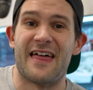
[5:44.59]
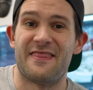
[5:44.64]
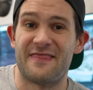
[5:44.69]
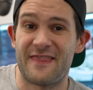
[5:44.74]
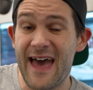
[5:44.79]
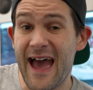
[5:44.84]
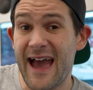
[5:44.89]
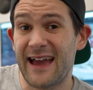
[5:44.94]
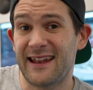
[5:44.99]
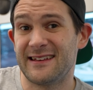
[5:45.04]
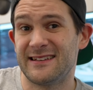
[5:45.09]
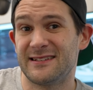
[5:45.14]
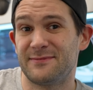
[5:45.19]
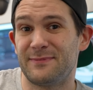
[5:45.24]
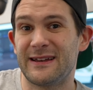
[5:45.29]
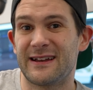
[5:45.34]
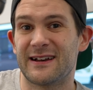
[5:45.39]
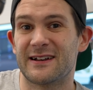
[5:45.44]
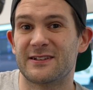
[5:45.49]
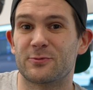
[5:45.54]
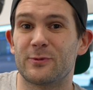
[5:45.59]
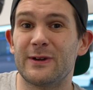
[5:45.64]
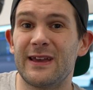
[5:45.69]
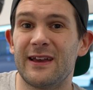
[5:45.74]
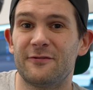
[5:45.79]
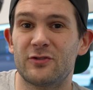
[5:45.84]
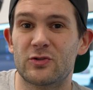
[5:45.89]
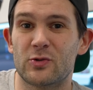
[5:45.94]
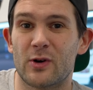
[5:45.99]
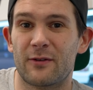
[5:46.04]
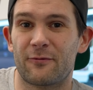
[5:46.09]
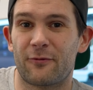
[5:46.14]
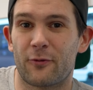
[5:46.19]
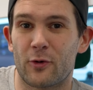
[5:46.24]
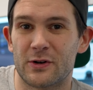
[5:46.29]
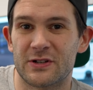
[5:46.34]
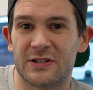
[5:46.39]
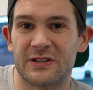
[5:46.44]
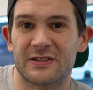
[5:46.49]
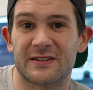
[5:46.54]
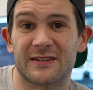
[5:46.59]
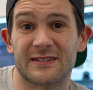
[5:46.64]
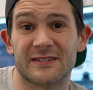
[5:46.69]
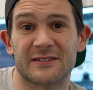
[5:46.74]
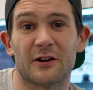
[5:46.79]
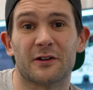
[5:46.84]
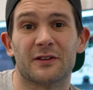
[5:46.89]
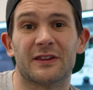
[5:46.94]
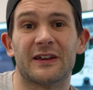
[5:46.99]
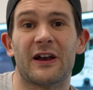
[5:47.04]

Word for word: And that is because we have joined forces to start